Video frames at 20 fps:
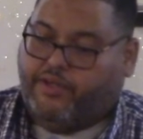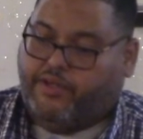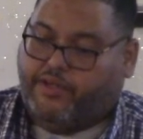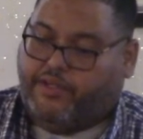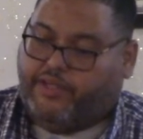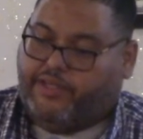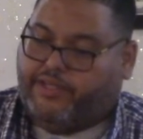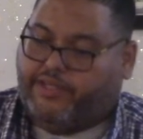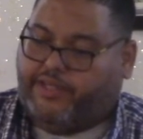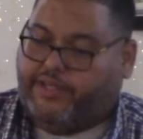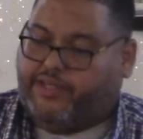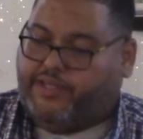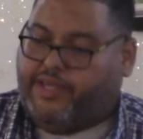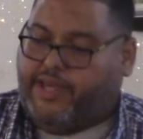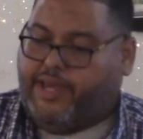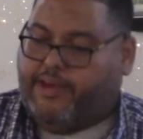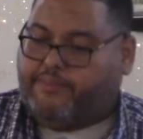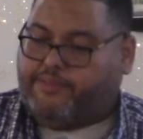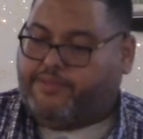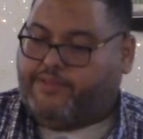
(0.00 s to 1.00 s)
he led
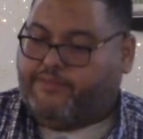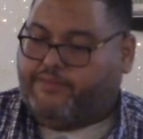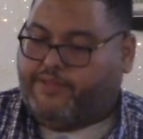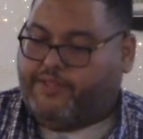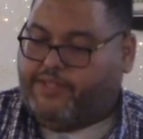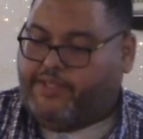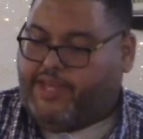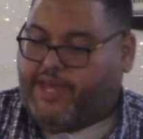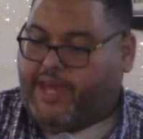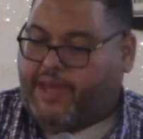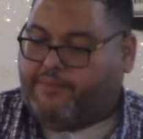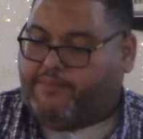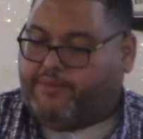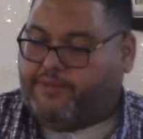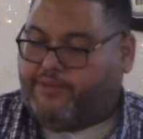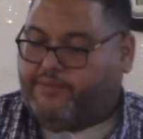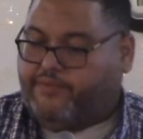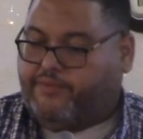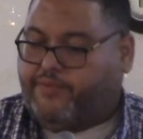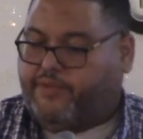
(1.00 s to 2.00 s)
captivity
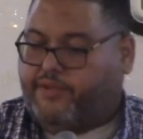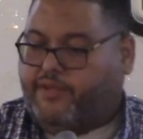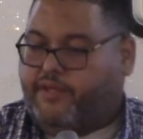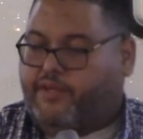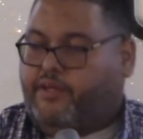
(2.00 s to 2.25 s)
captive